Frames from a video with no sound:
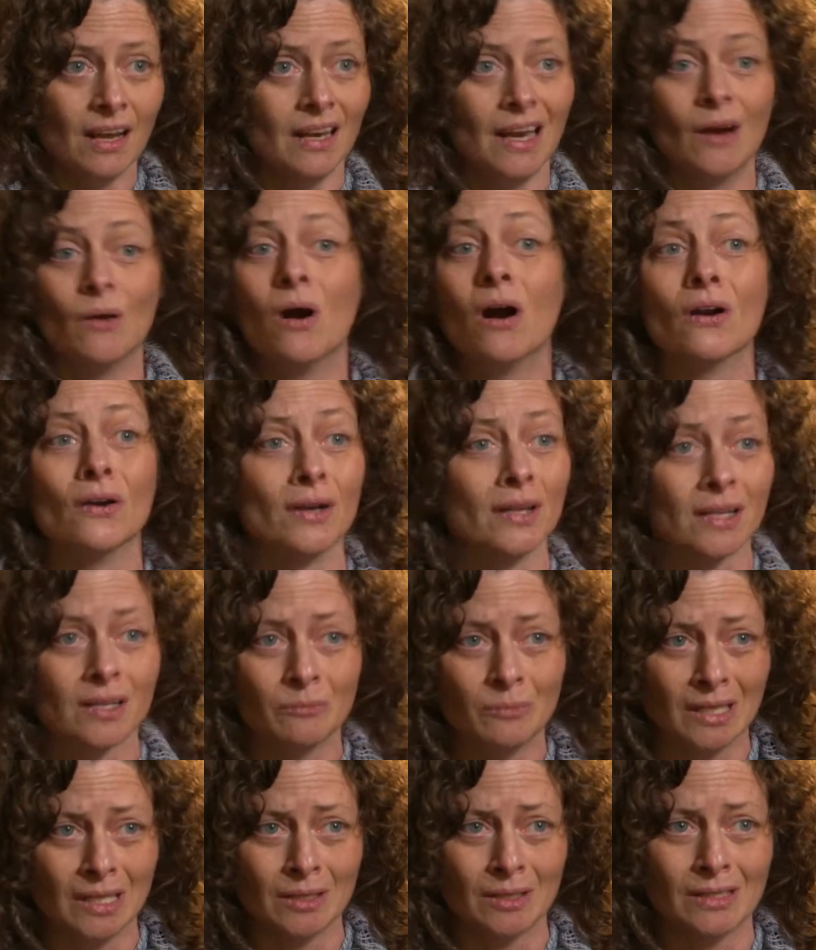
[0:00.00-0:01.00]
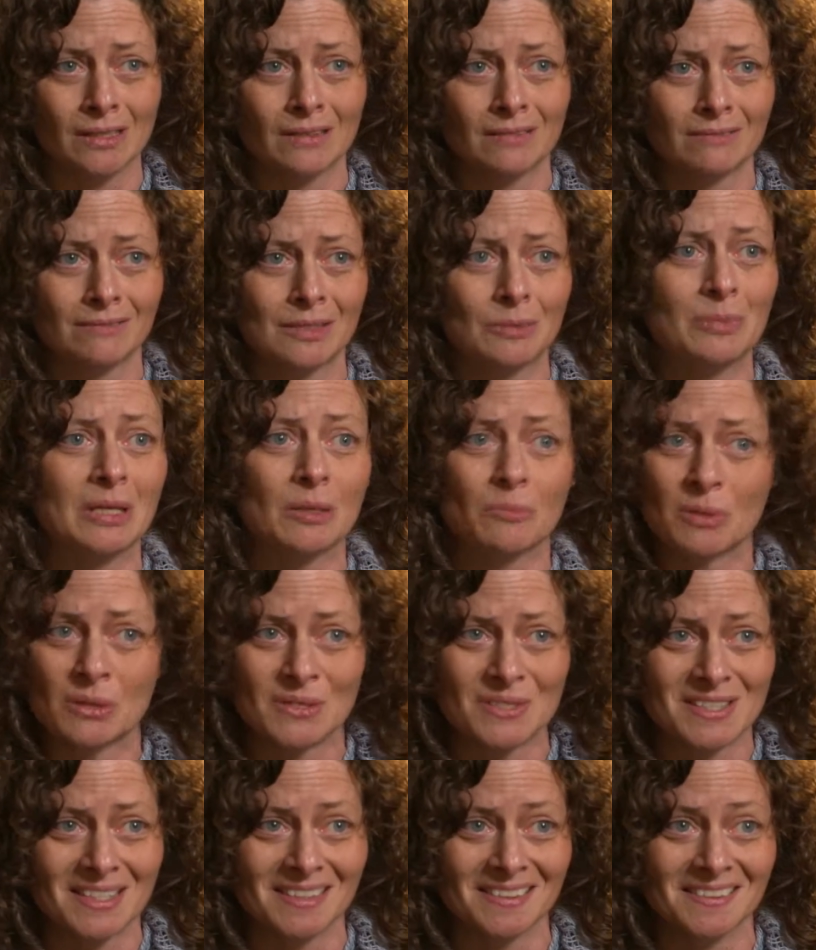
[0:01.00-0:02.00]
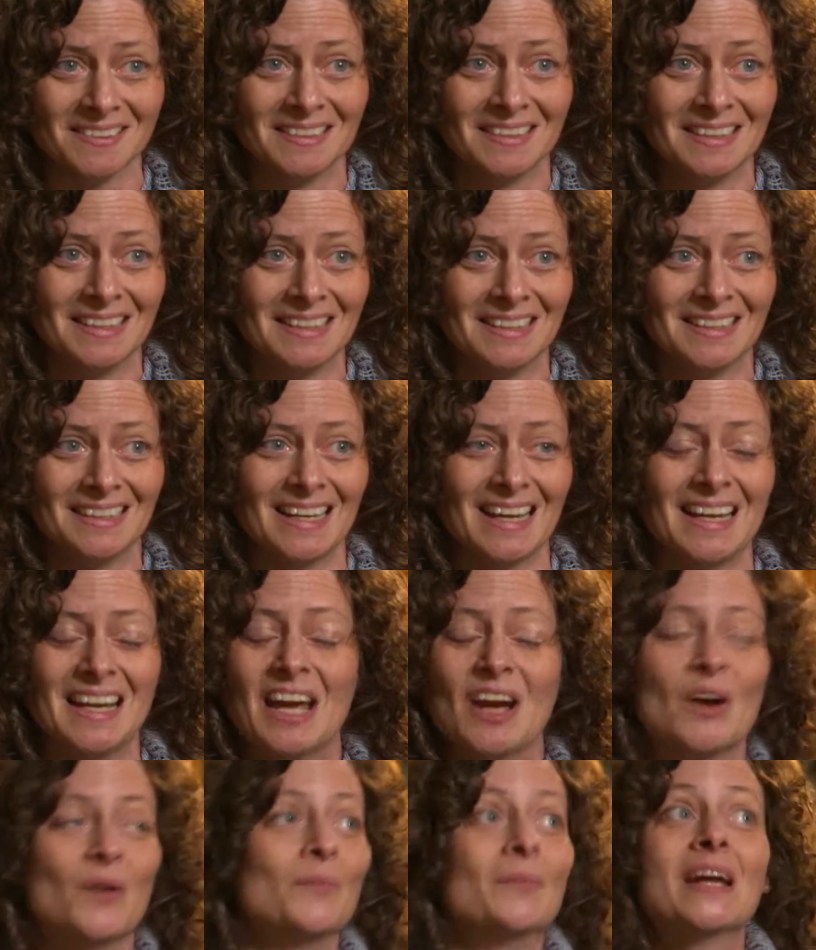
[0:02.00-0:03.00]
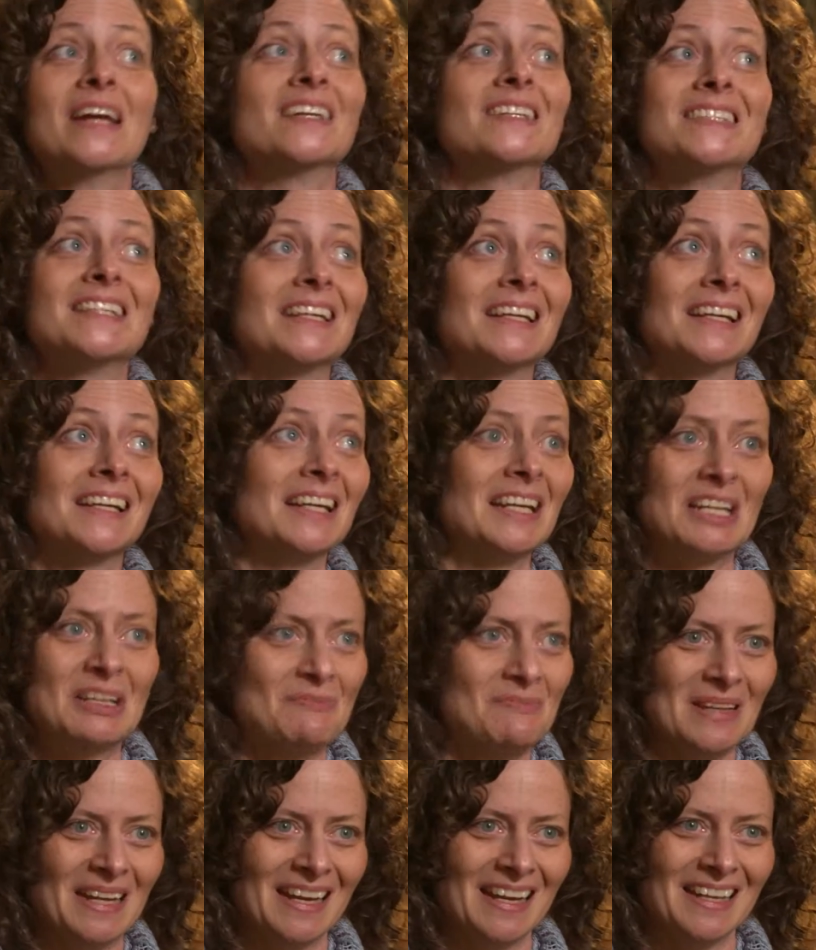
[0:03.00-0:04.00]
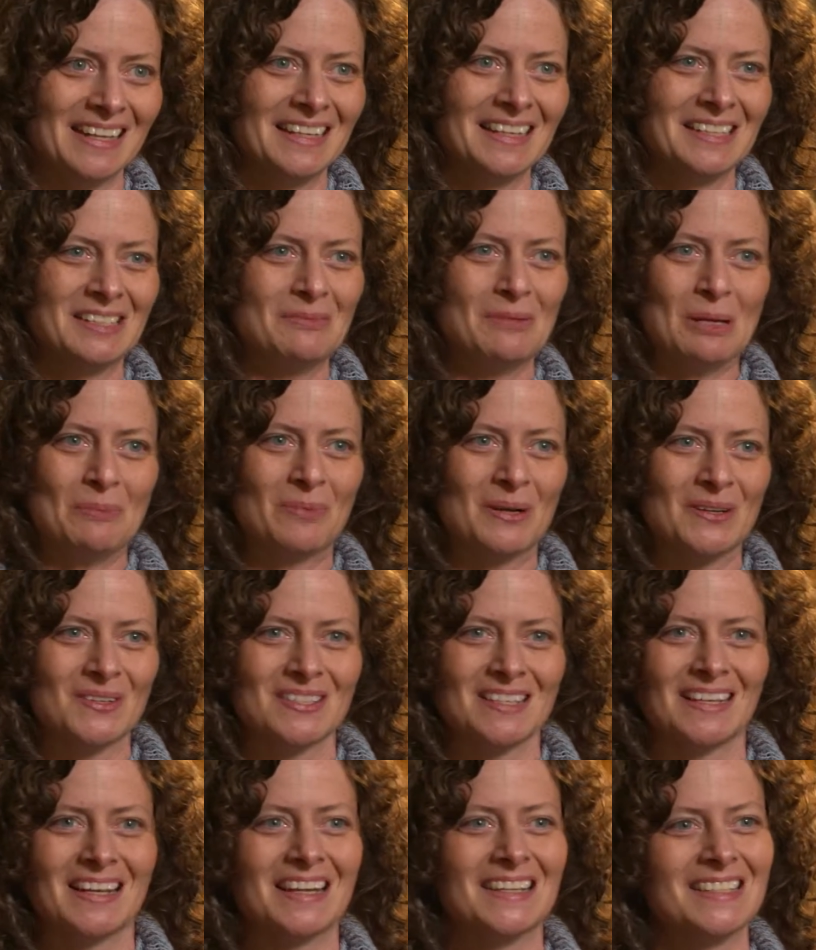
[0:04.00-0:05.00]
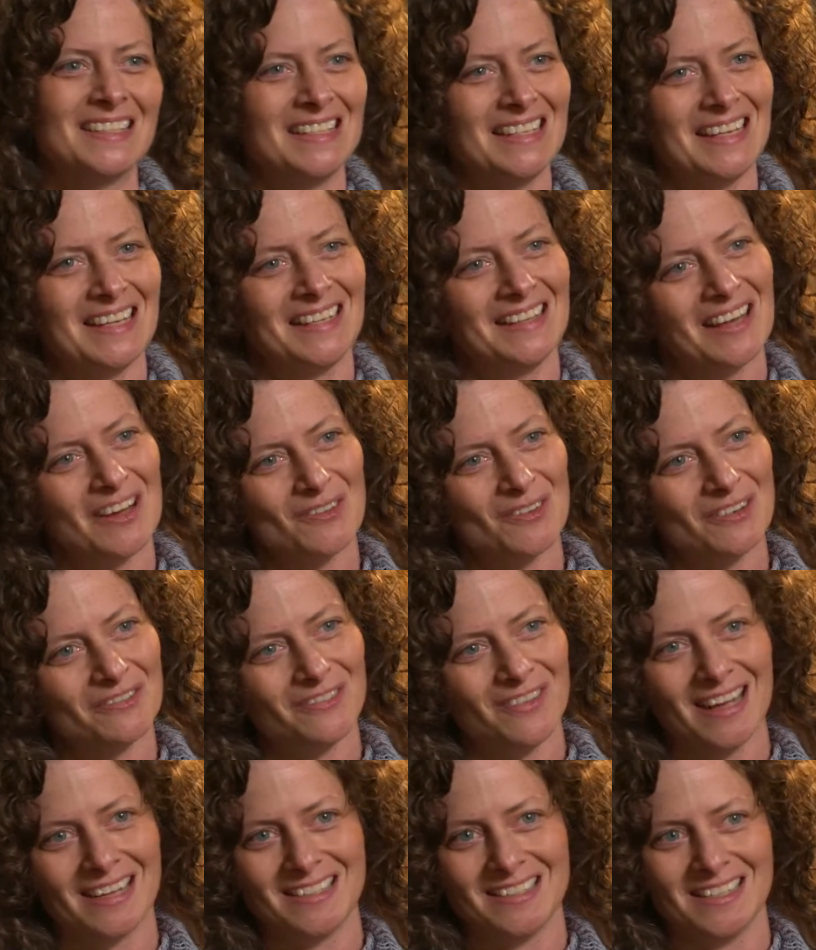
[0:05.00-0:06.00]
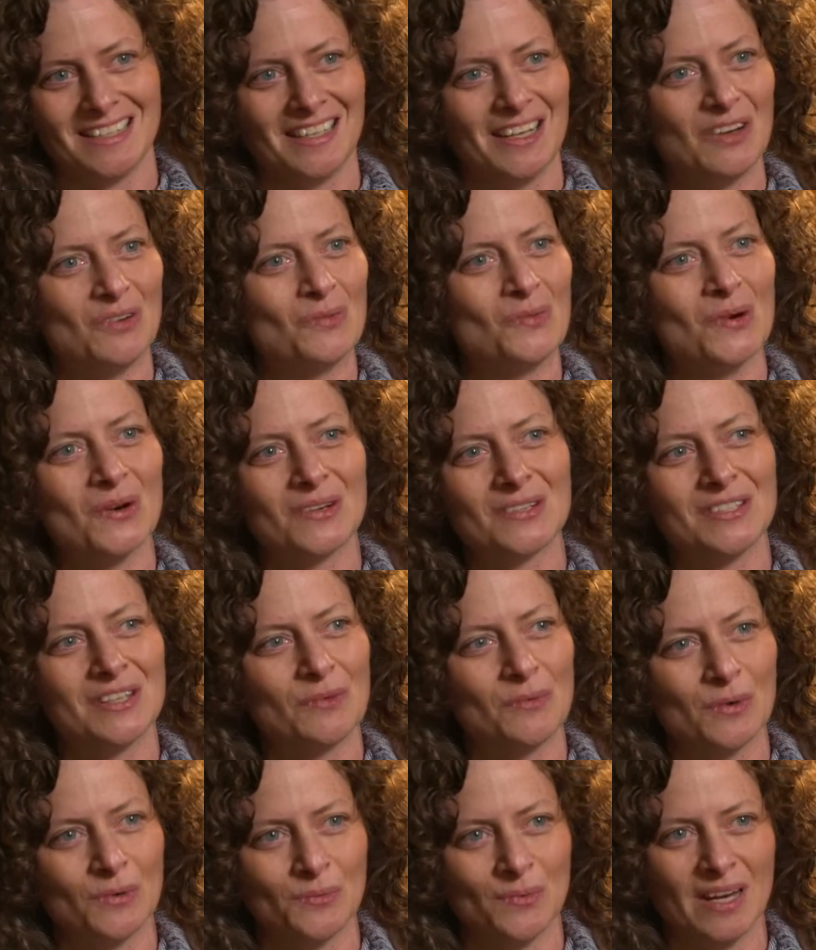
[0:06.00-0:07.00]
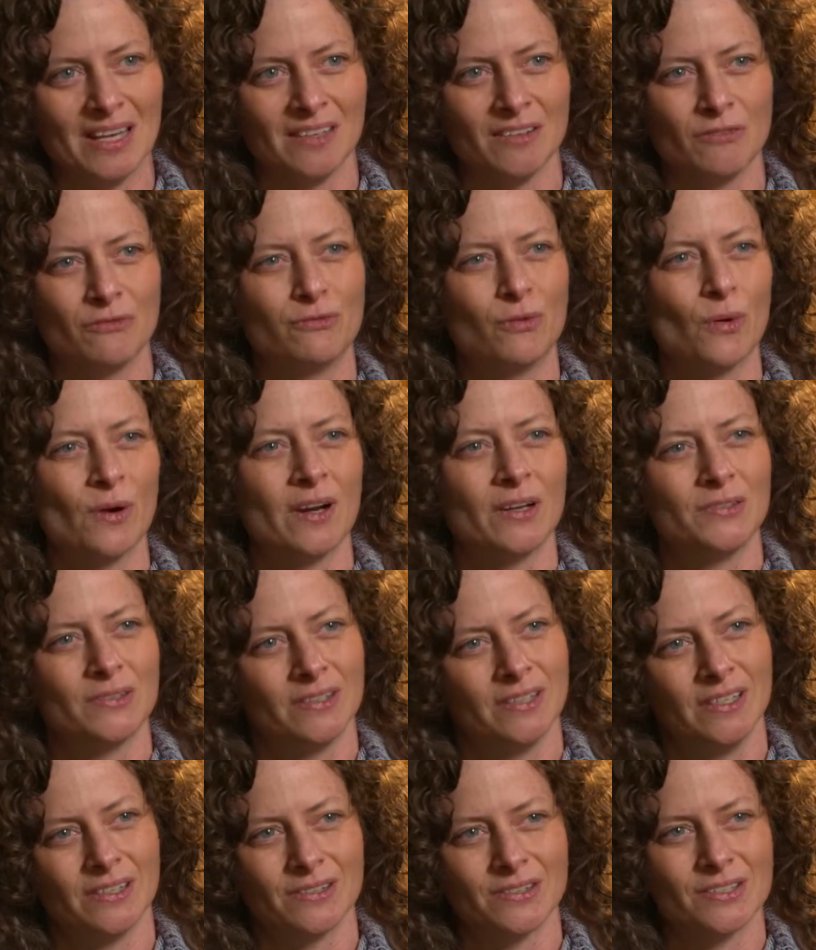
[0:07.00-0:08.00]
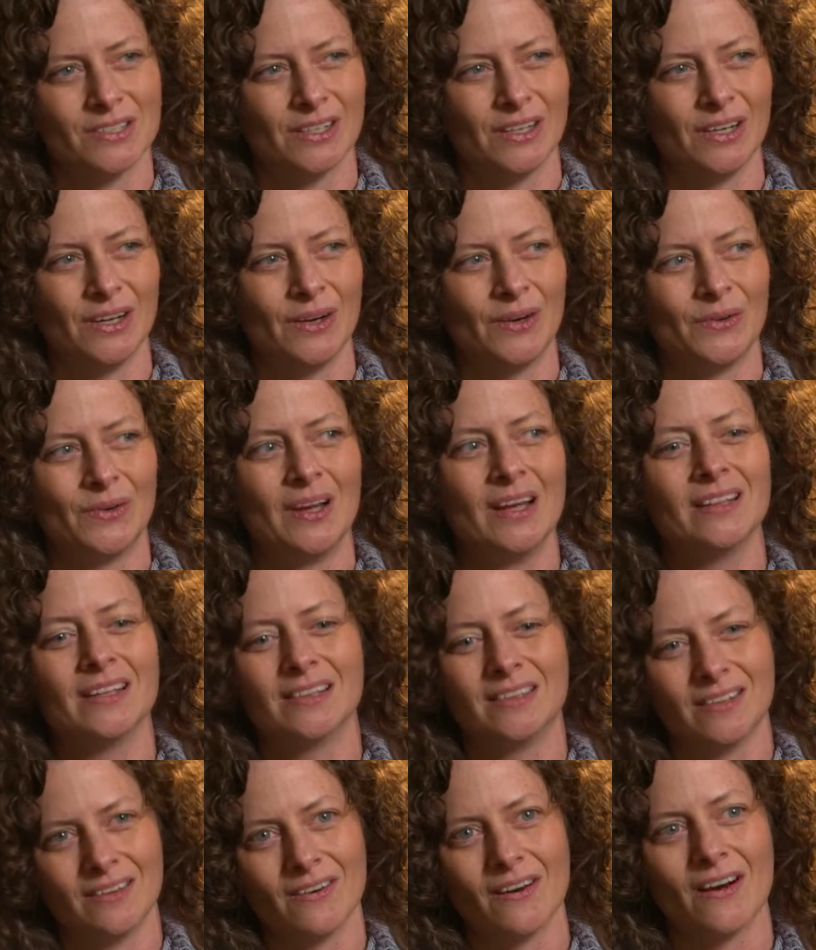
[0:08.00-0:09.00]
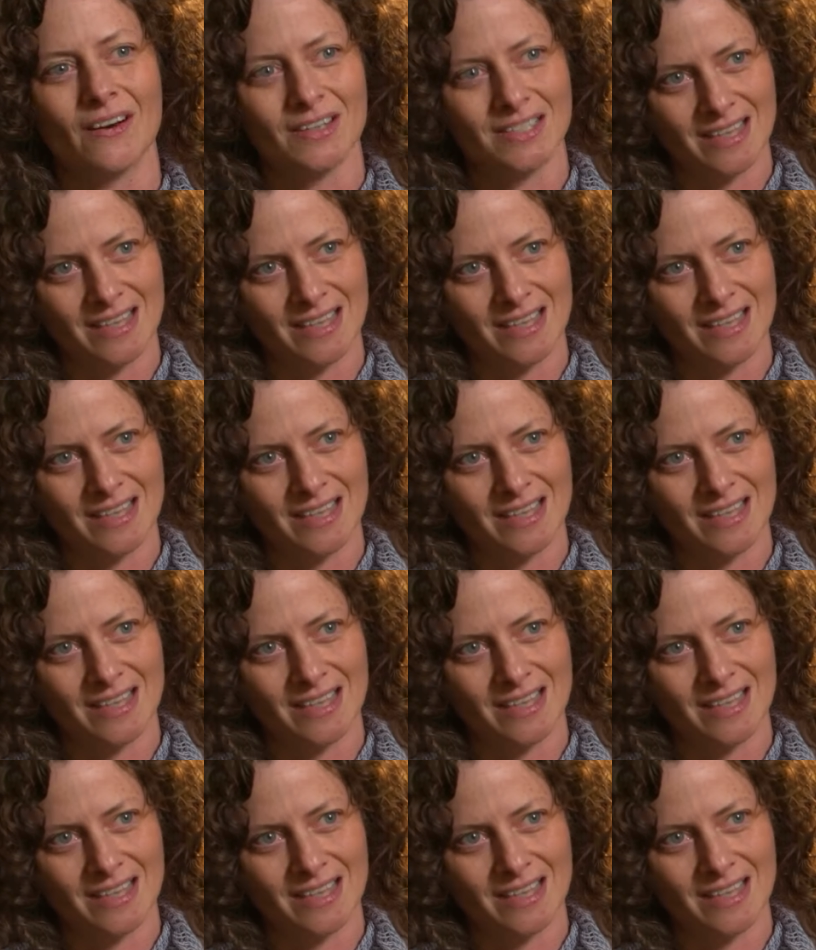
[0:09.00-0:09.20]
and how hard it can be to be a person and how amazing it can be to be a person. And seeing that reflected in works that were written 400 years ago, that there are